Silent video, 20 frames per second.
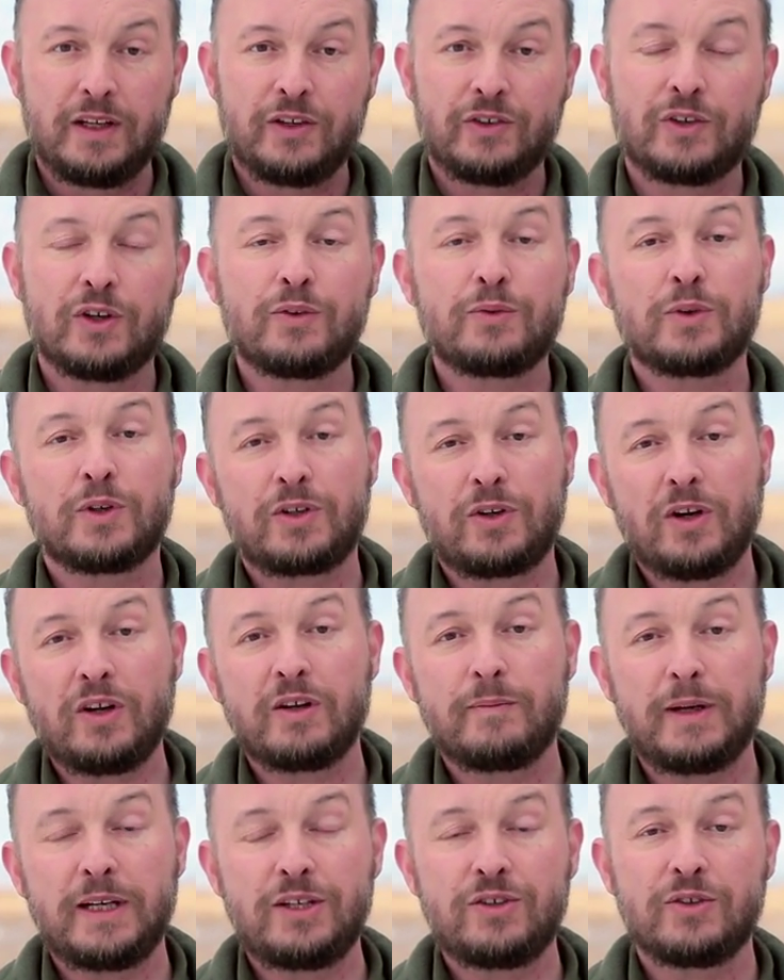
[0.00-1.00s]
So for a
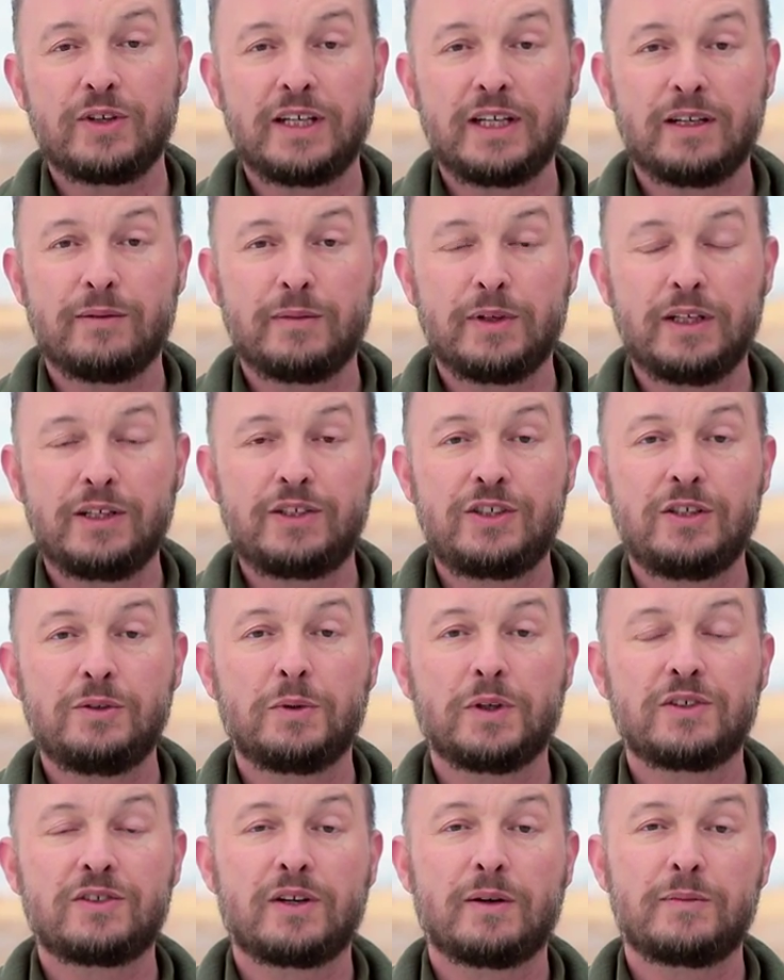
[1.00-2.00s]
documentary image, you
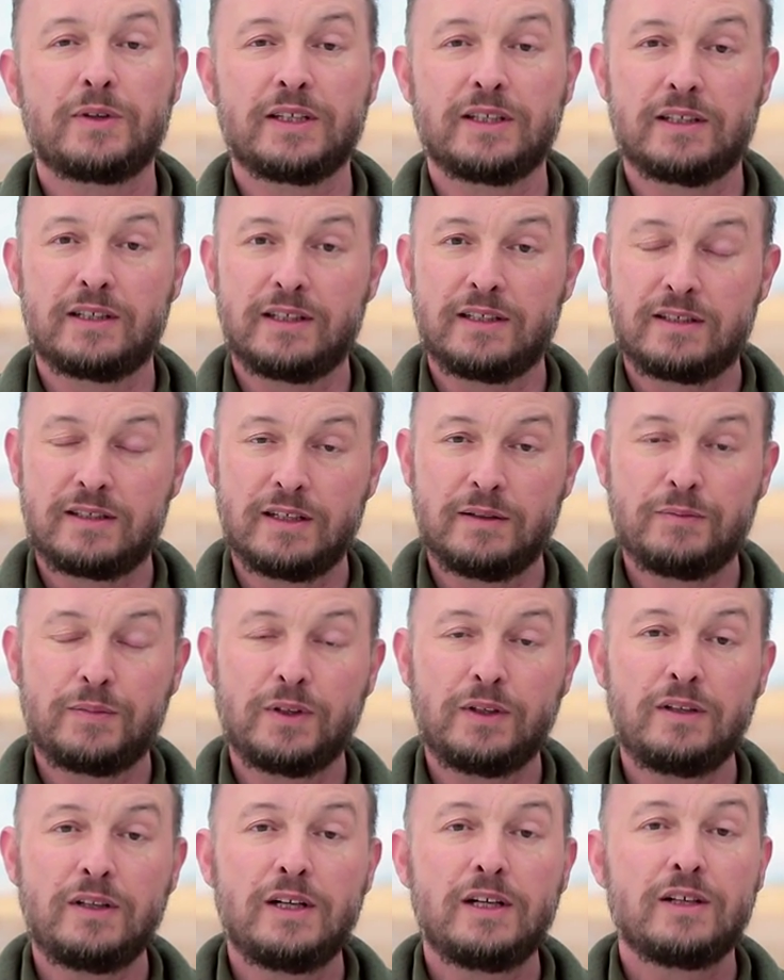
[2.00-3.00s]
want something that is
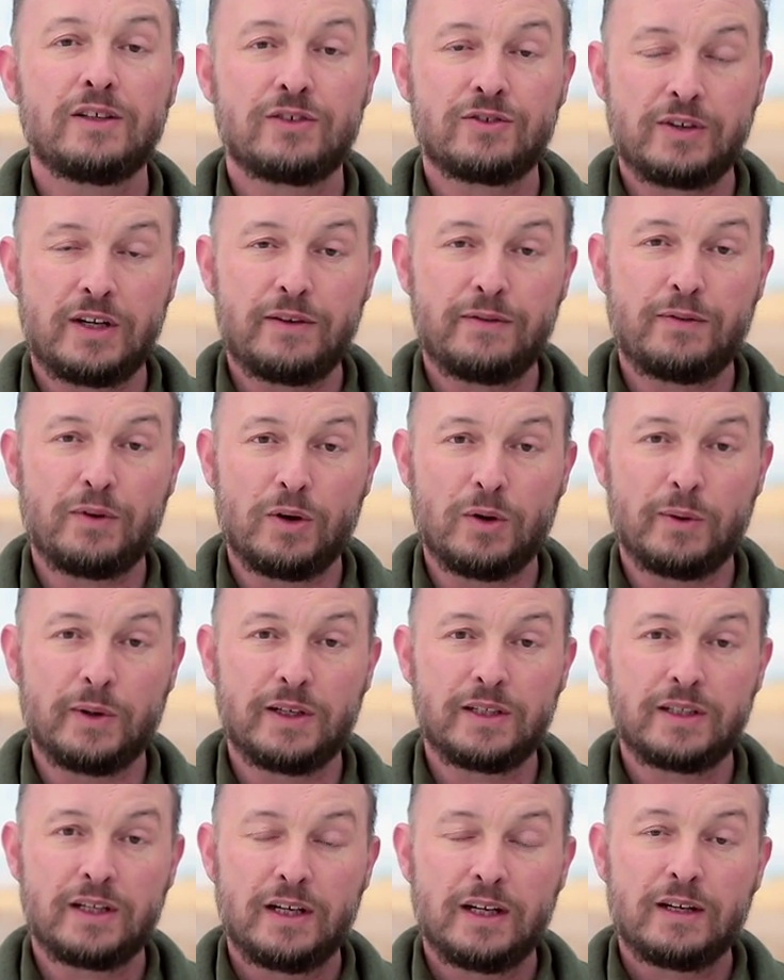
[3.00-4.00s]
simple,
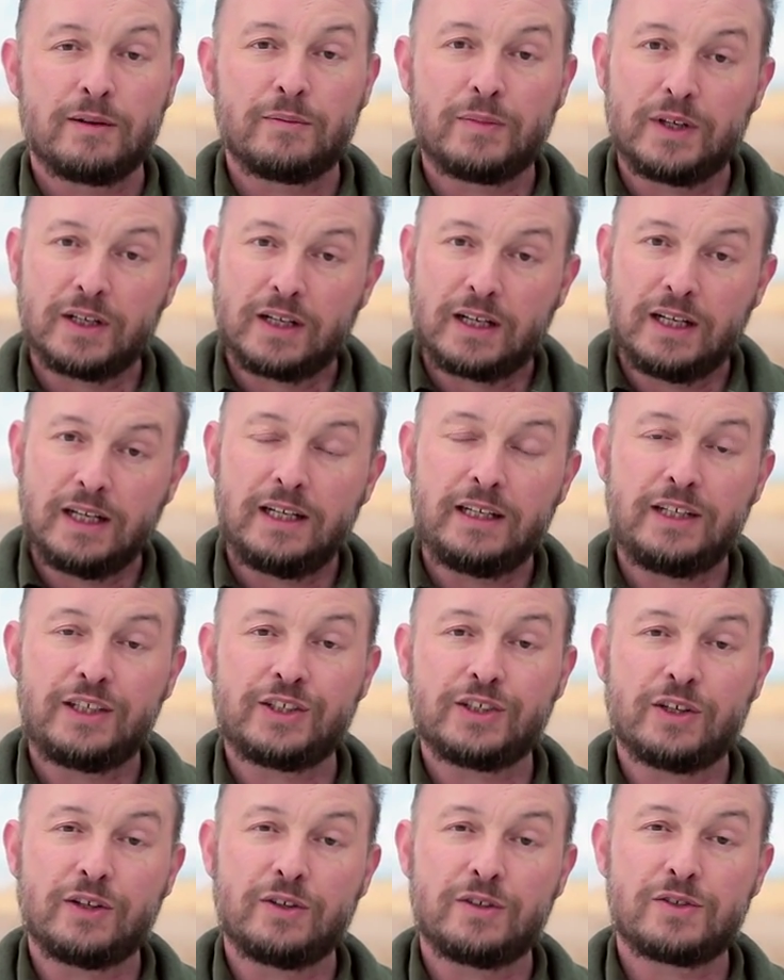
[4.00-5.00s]
straightforward, but clearly
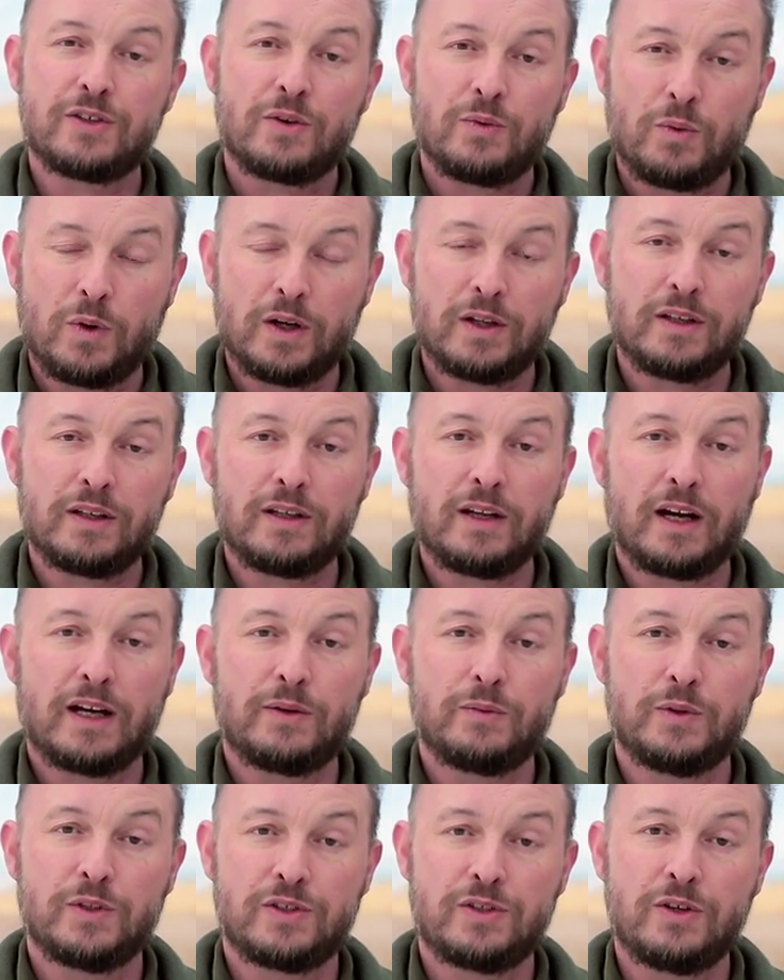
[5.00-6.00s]
shows what the
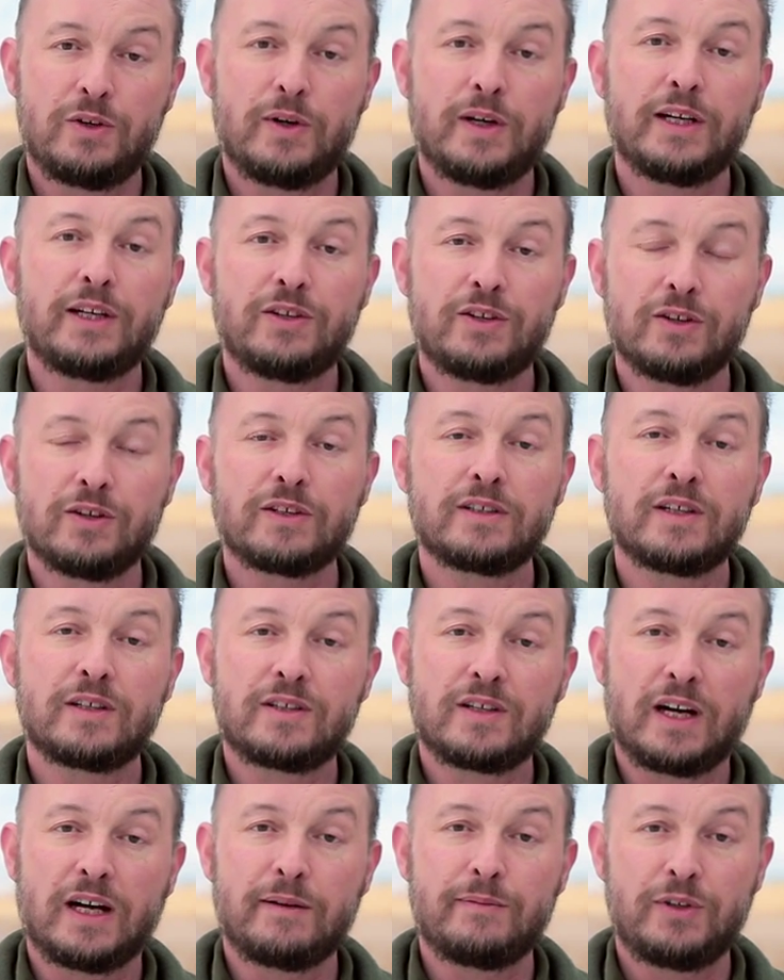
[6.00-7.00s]
light was doing during the
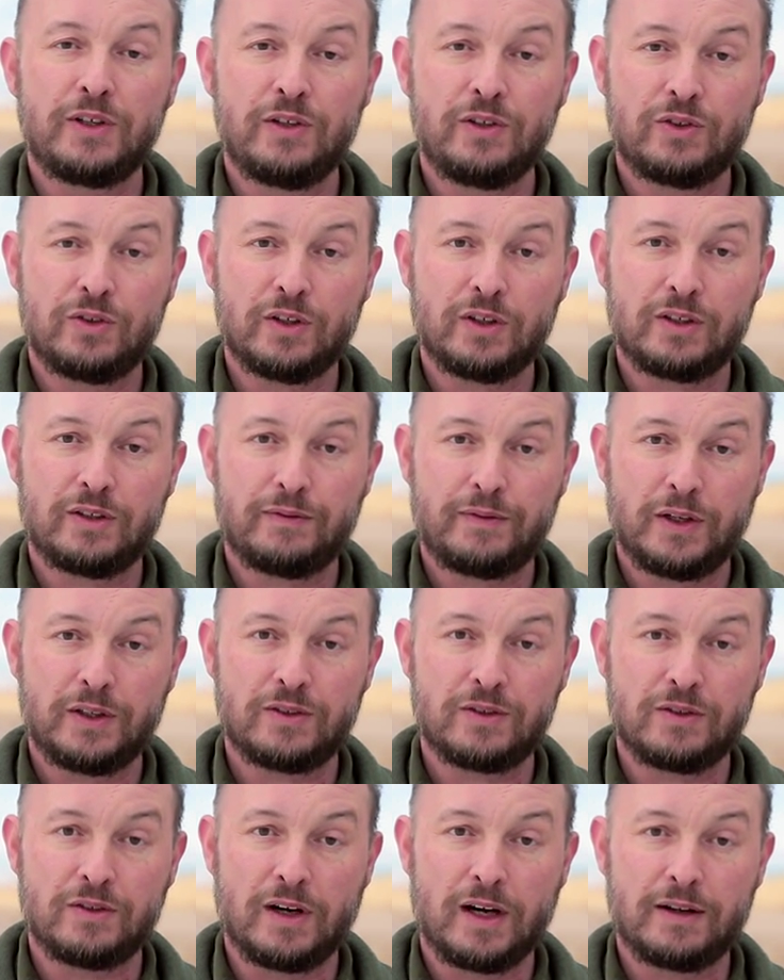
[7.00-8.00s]
time that you took the
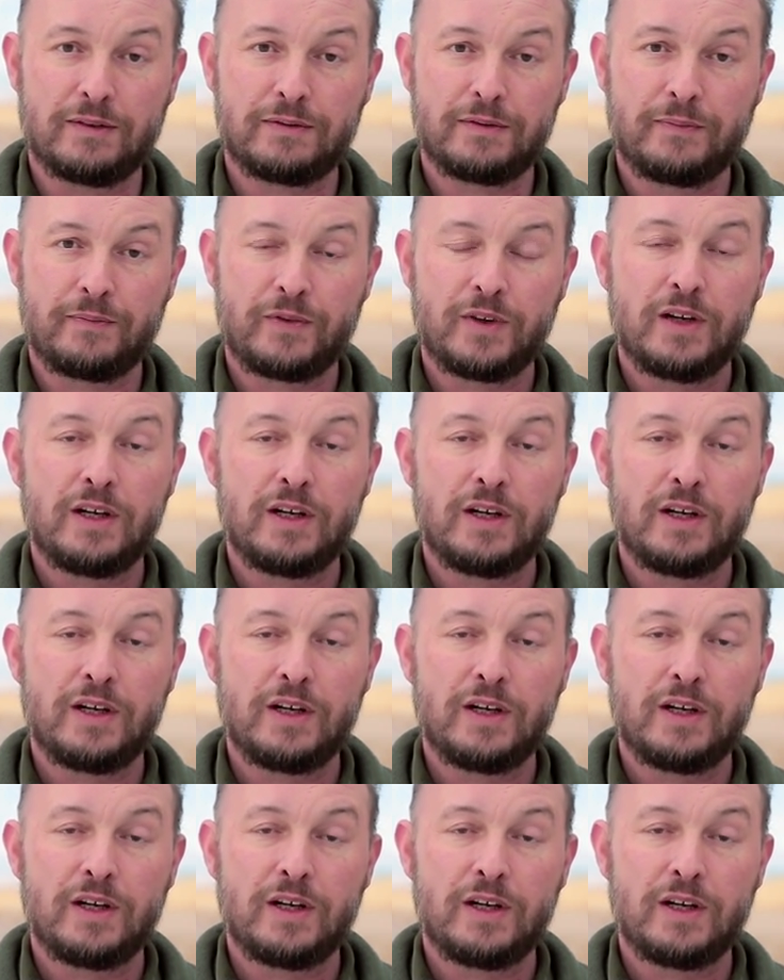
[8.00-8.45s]
photograph.